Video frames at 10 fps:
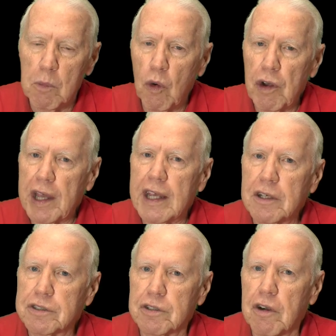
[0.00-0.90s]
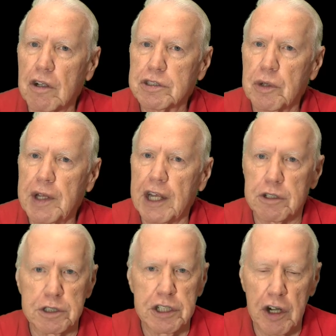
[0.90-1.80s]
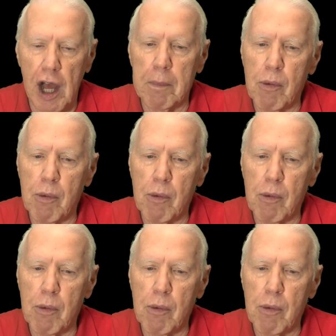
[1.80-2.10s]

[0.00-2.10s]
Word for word: moray eels are also dangerous. They're not